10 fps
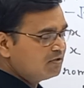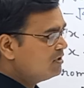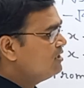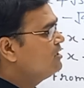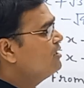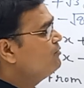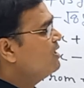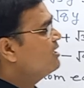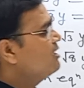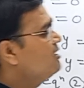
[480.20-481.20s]
3. Then
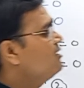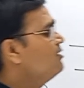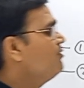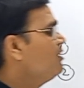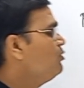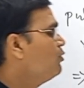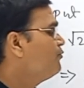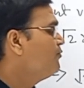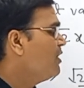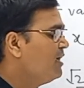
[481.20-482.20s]
we are getting the value
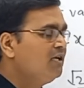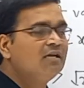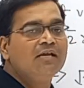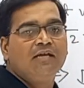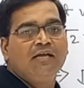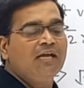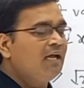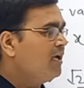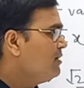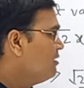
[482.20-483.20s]
of y,
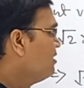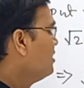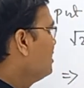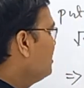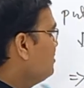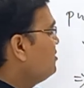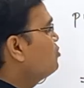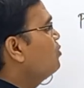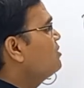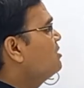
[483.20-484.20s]
and in
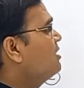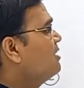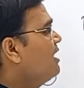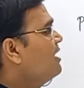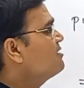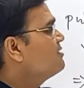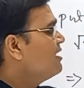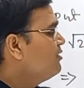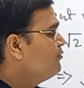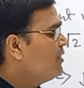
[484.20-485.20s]
this question x
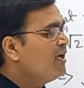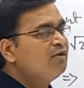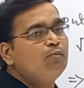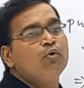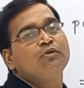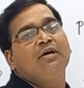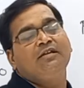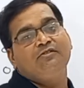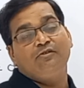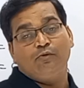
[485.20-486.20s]
and y both
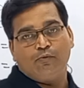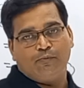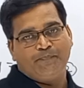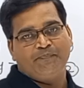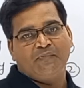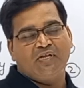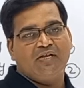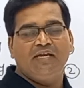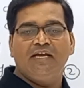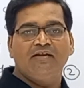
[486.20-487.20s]
are 0.
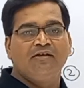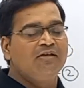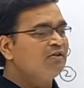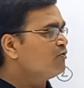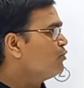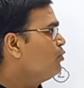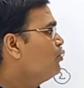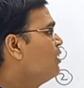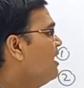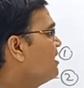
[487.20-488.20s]
Clear?
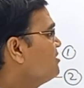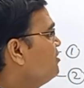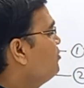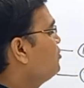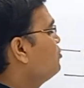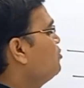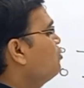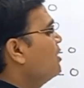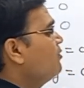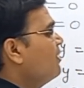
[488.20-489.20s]
So x equal to 0 and